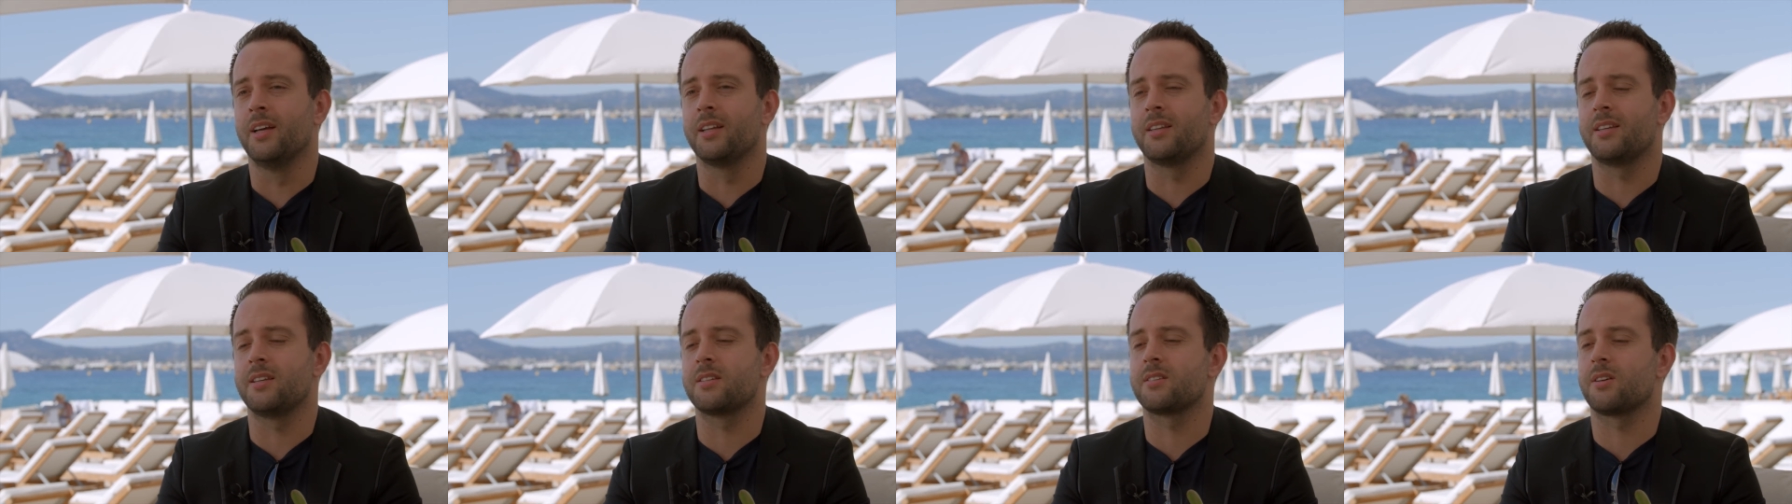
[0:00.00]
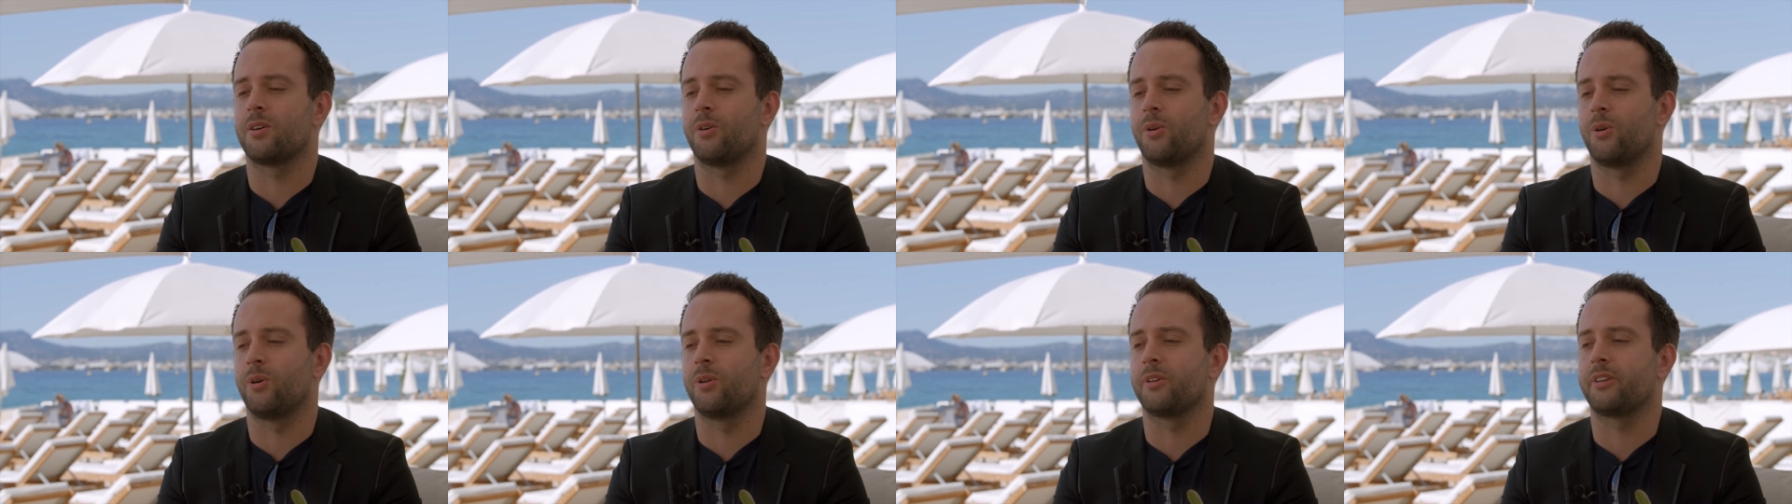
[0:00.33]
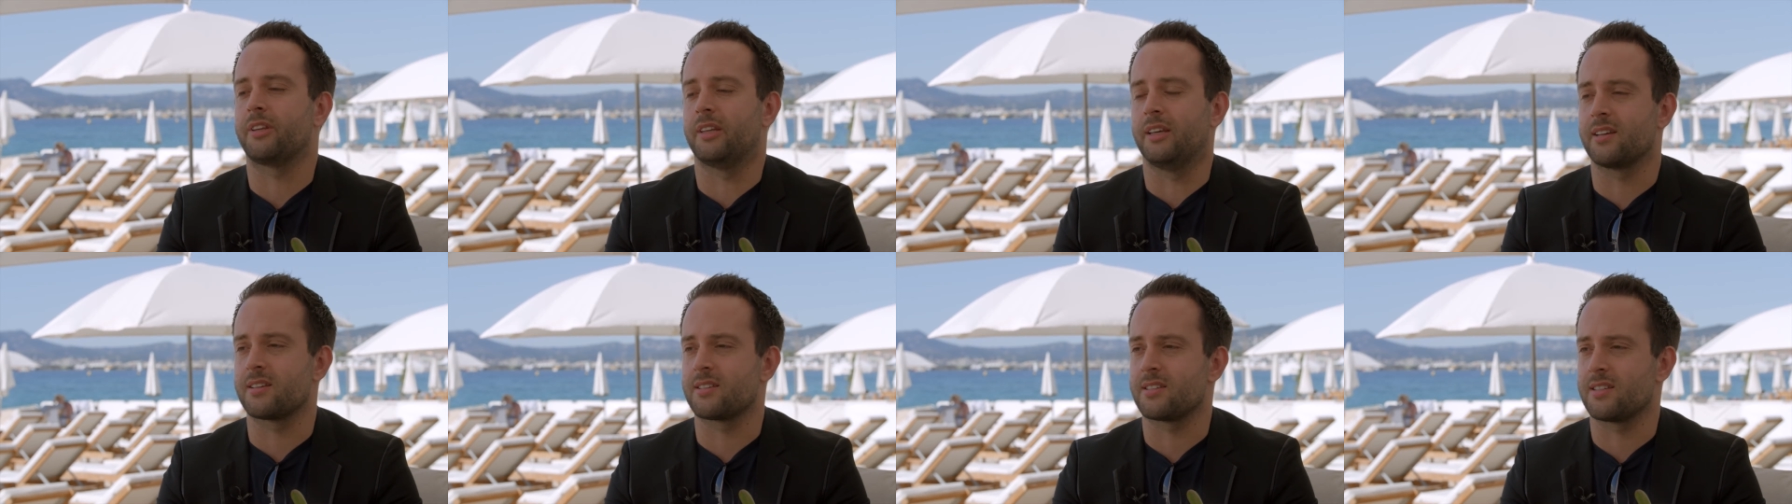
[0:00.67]
These are all
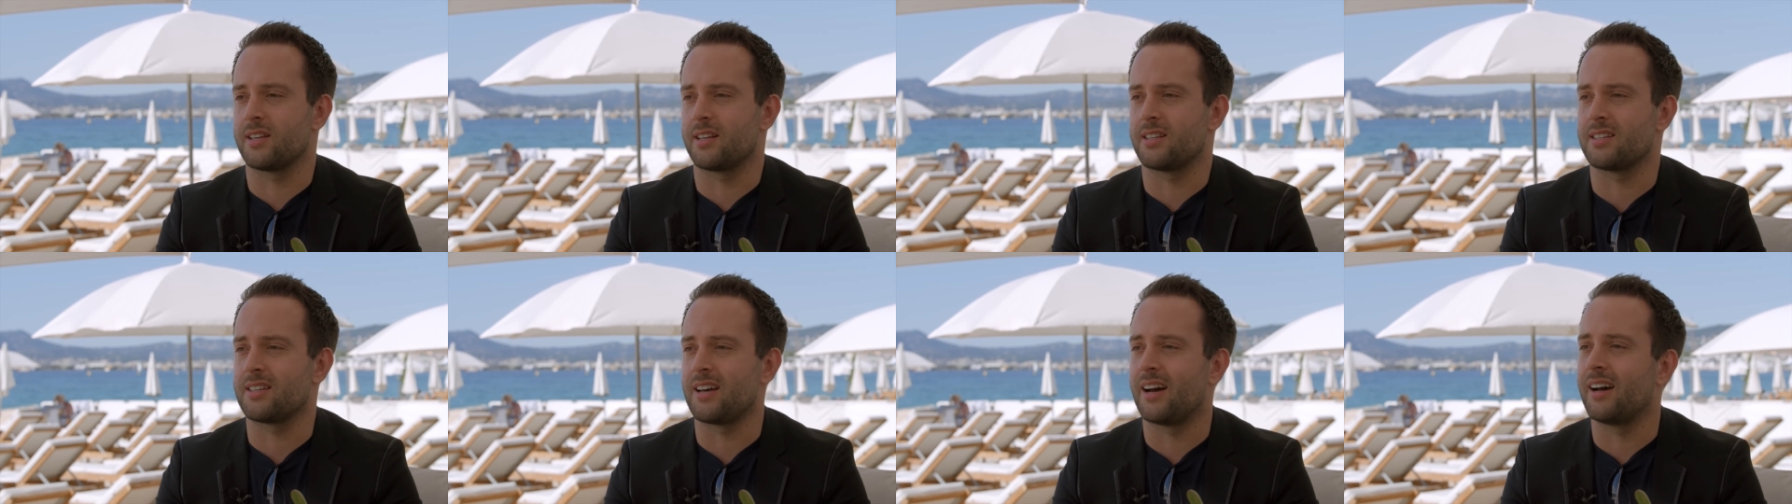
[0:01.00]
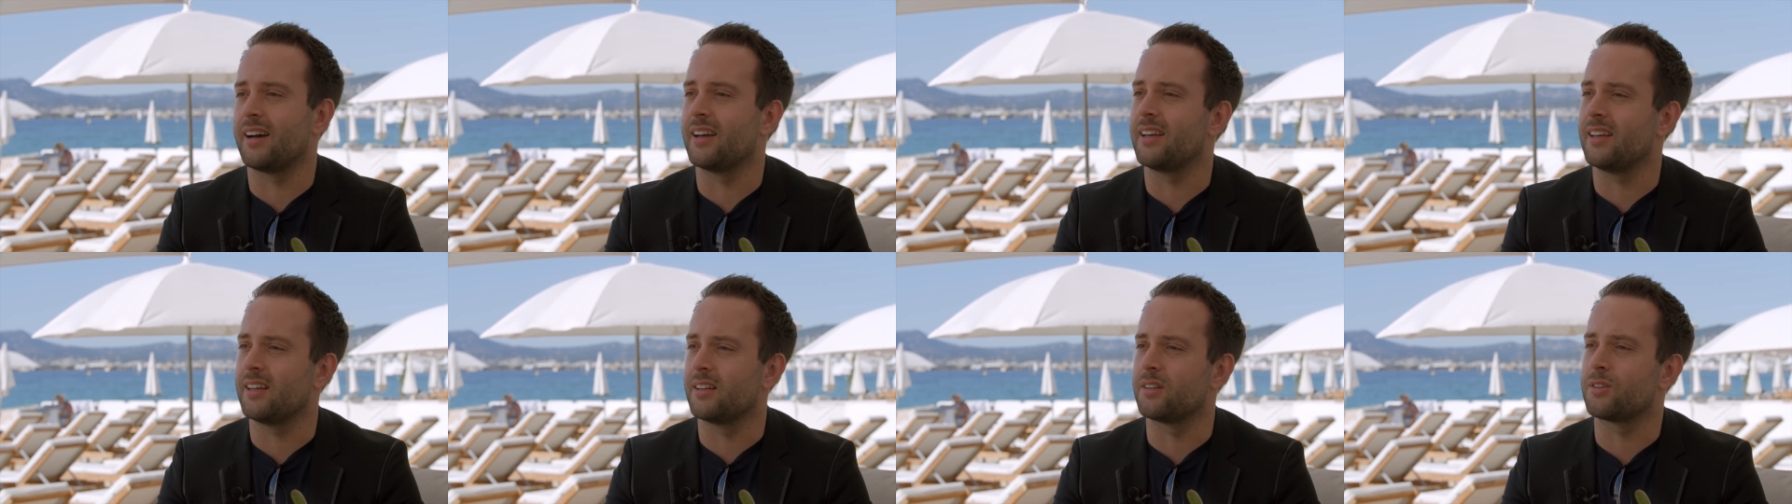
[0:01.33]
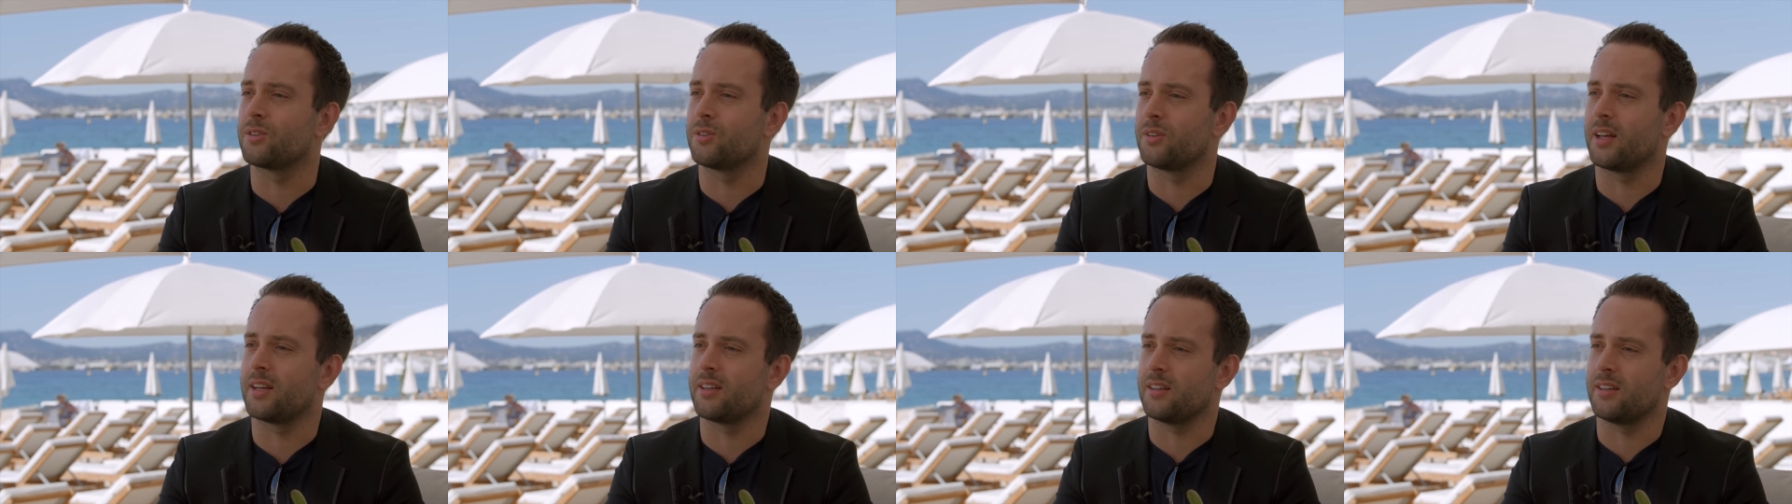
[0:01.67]
things that tie
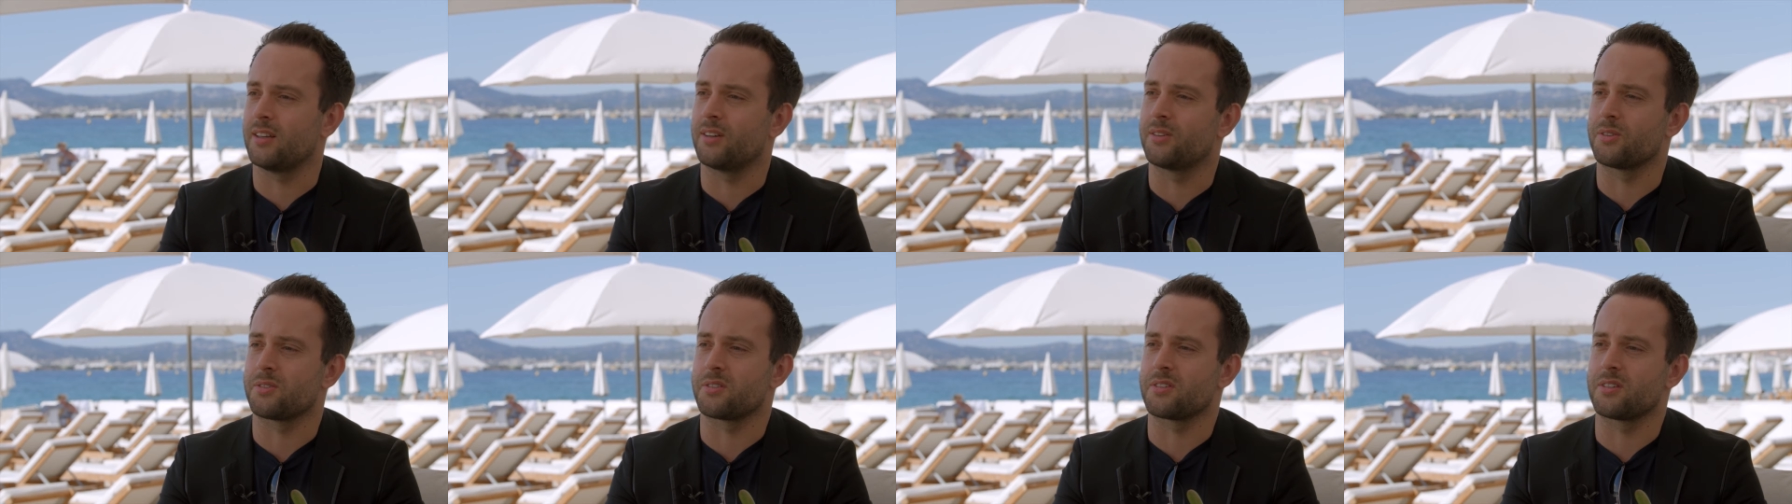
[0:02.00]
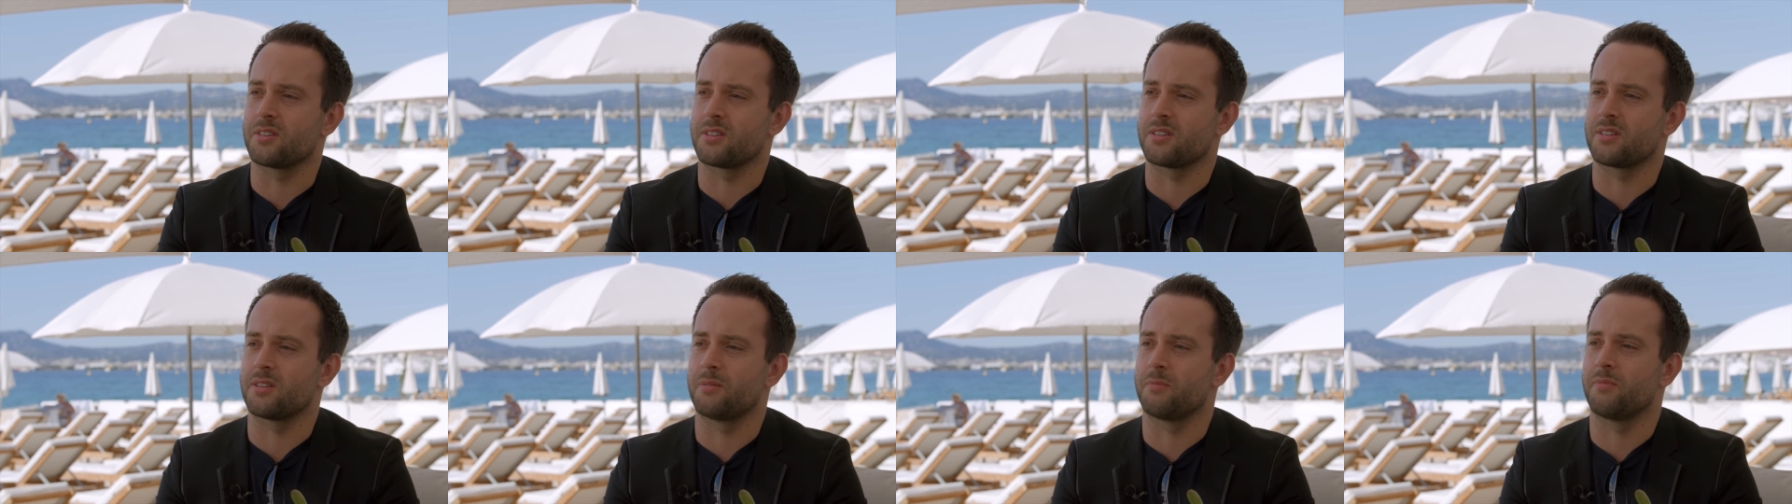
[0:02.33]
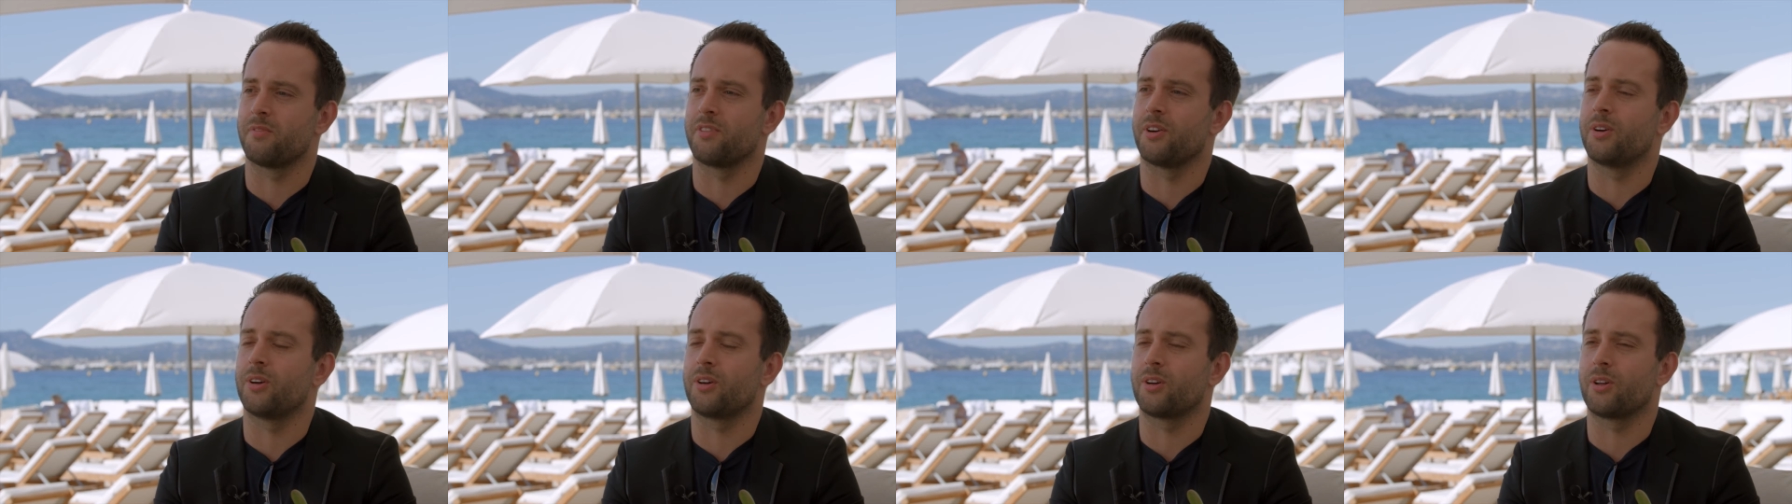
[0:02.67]
into that ecosystem
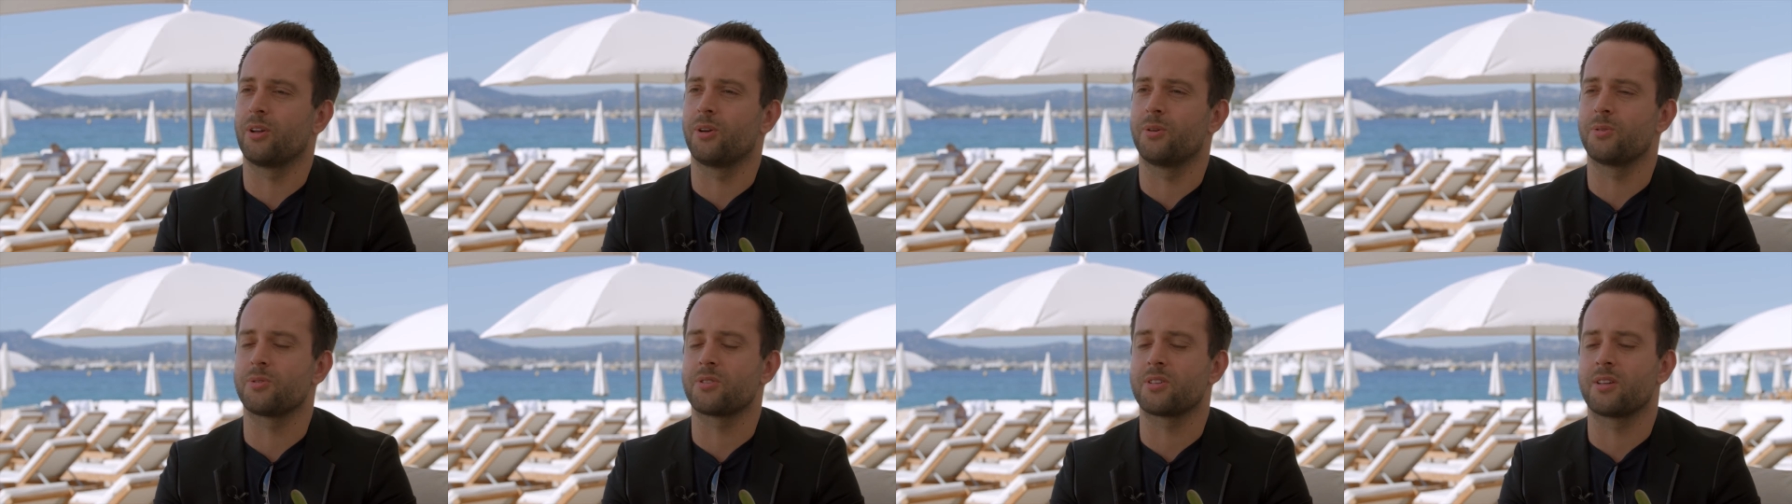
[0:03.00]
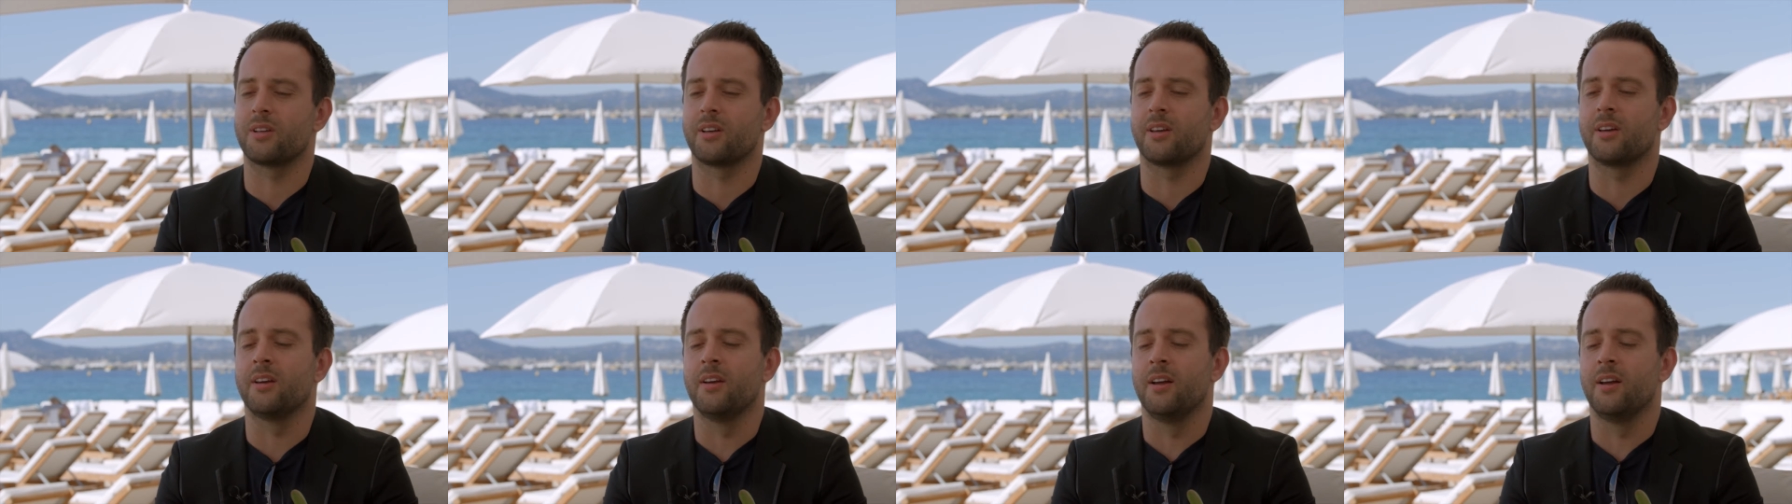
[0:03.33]
very closely.